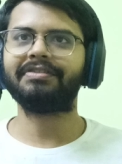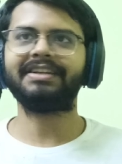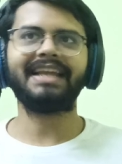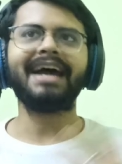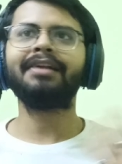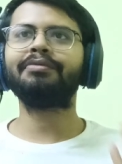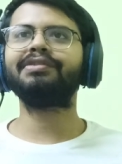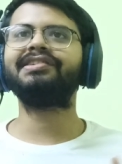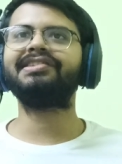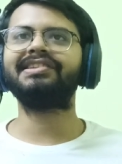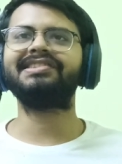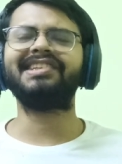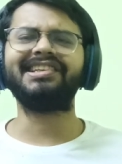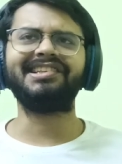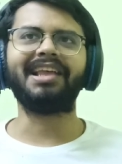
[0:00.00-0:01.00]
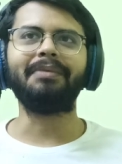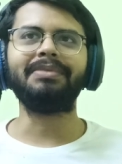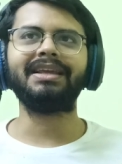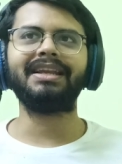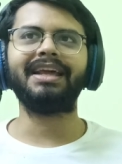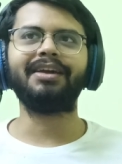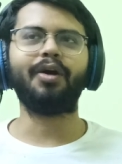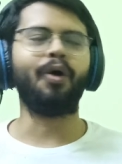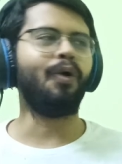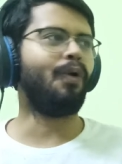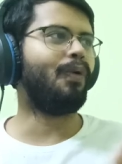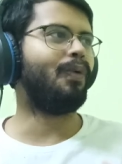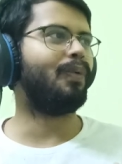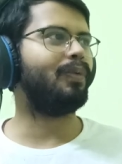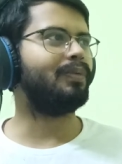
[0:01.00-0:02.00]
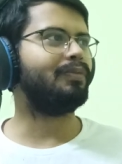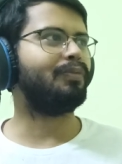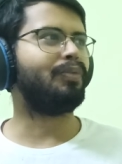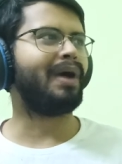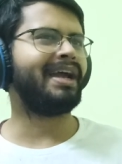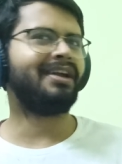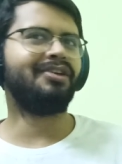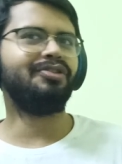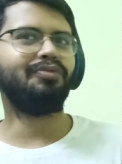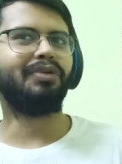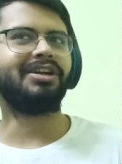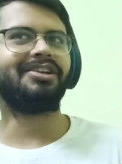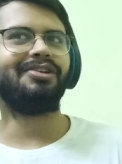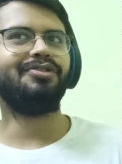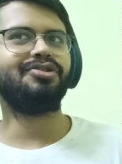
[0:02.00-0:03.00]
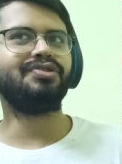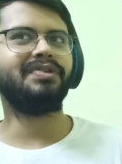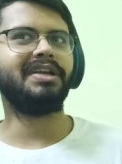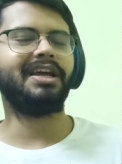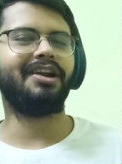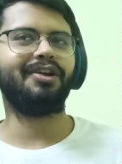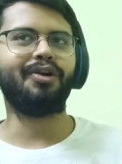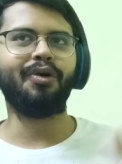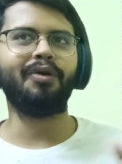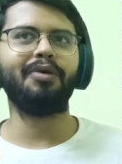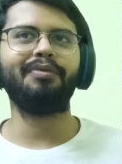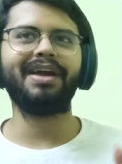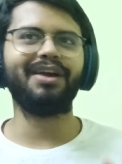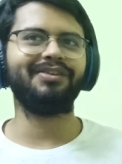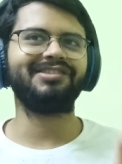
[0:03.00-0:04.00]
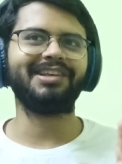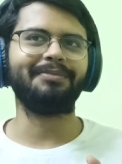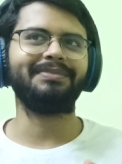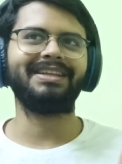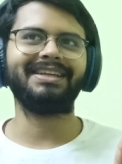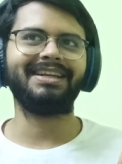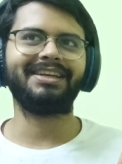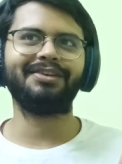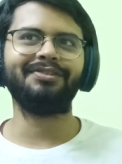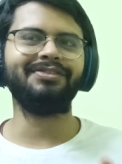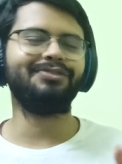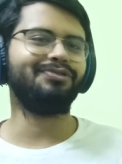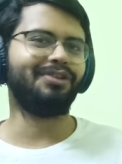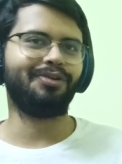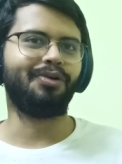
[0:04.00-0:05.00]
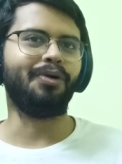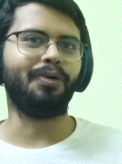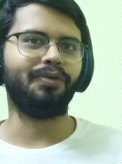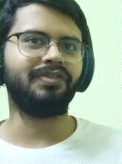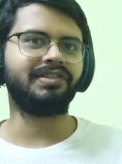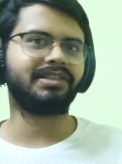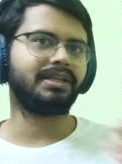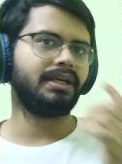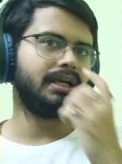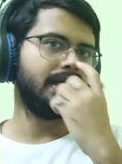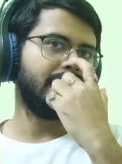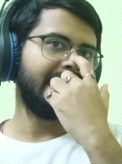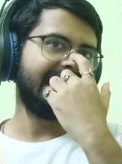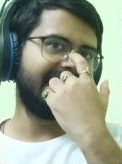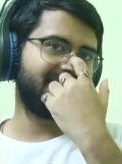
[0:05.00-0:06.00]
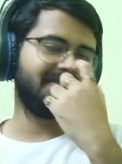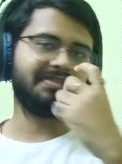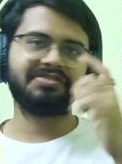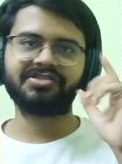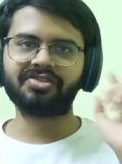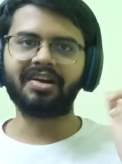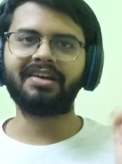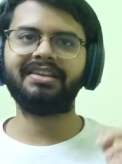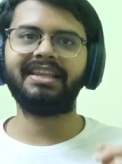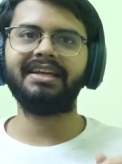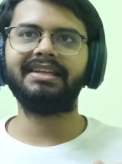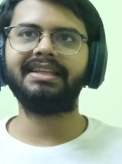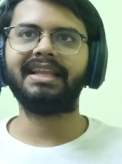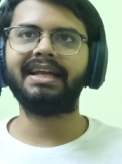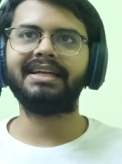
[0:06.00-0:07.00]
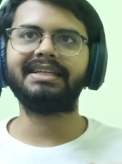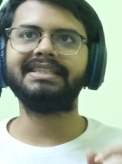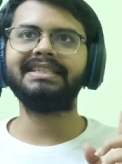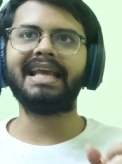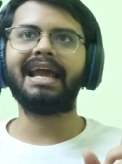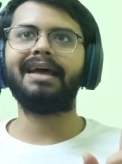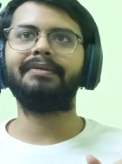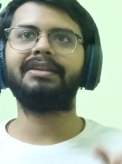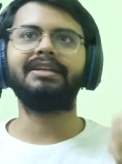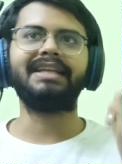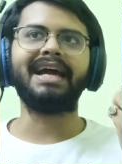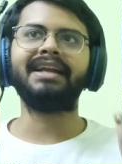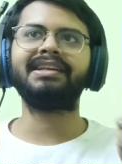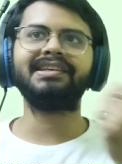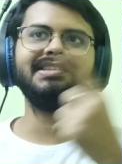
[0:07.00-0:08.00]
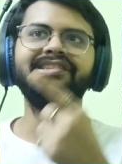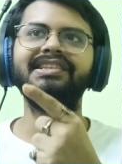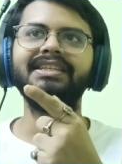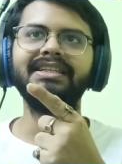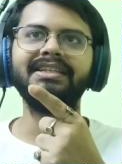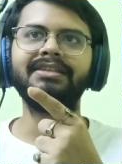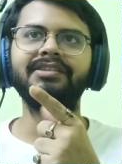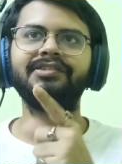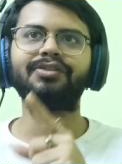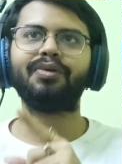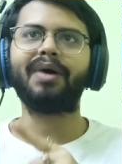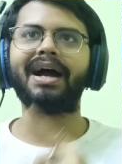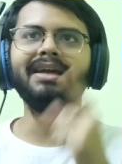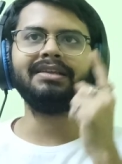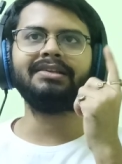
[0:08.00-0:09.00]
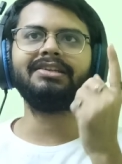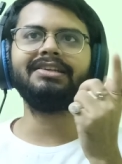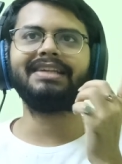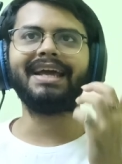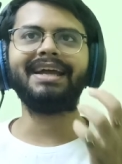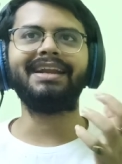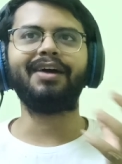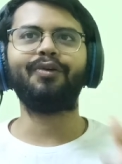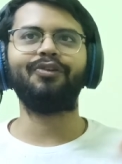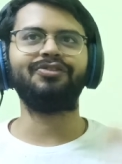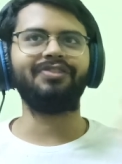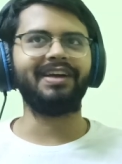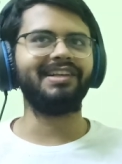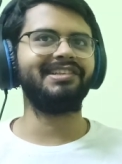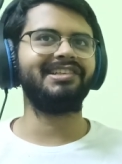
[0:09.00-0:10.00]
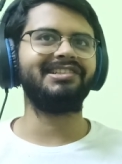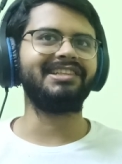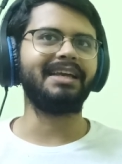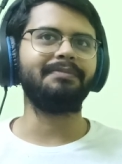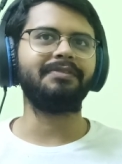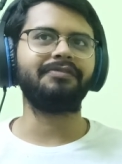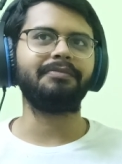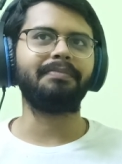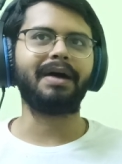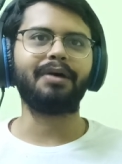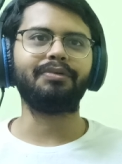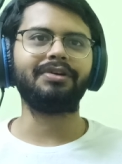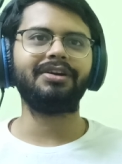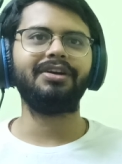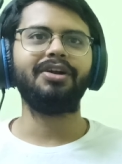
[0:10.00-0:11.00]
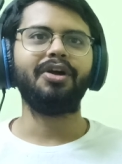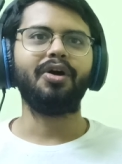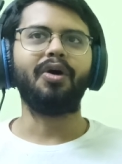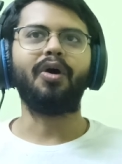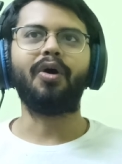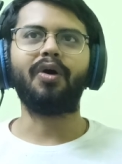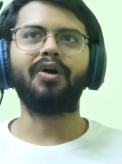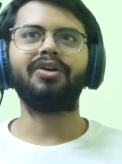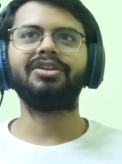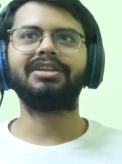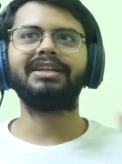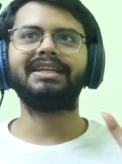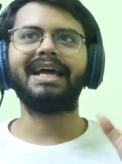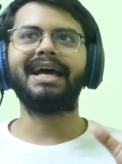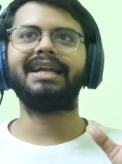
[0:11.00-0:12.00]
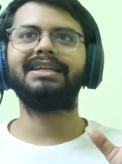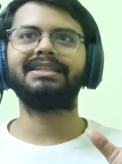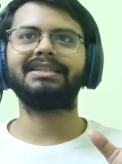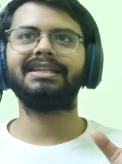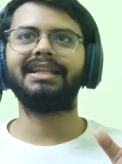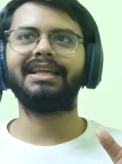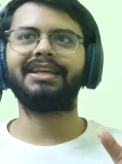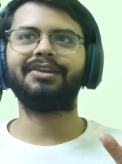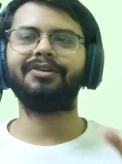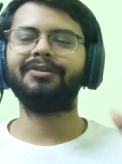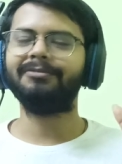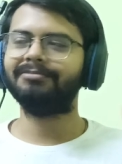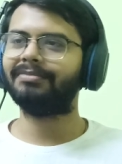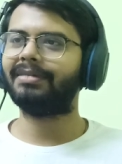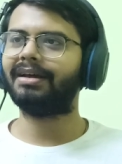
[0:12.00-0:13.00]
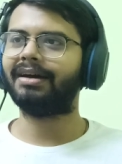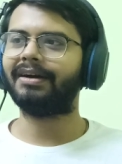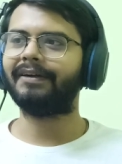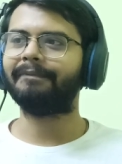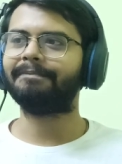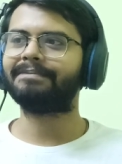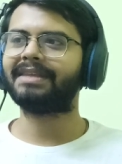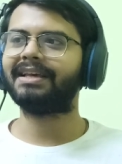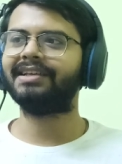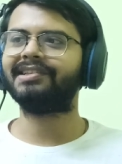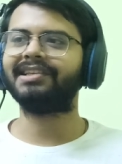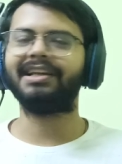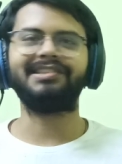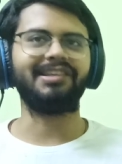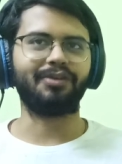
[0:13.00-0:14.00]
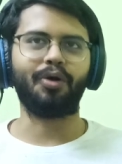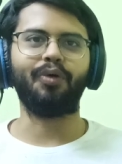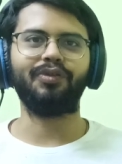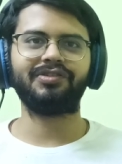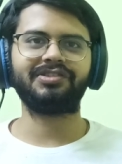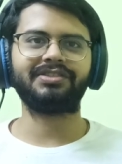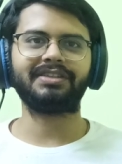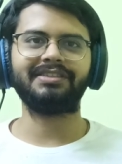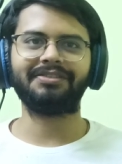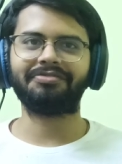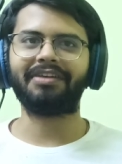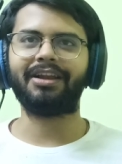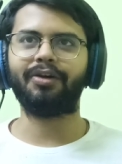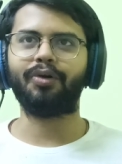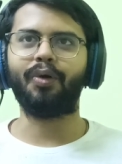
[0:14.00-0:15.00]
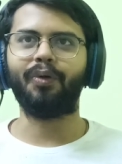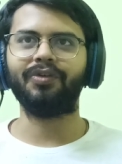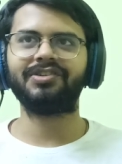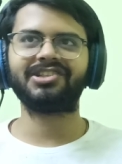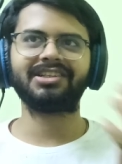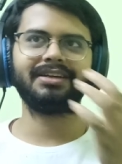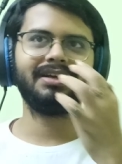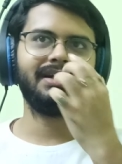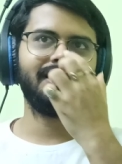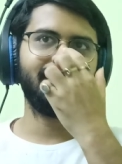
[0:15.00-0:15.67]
If the dad said something like, oh, what are you doing here, go away, or something, like, you know, to the ghost, it would have struck then that, yeah, the dad can see it. So either the dad also has this type of a power, or the dad, like, you know, is a ghost, is a fellow ghost.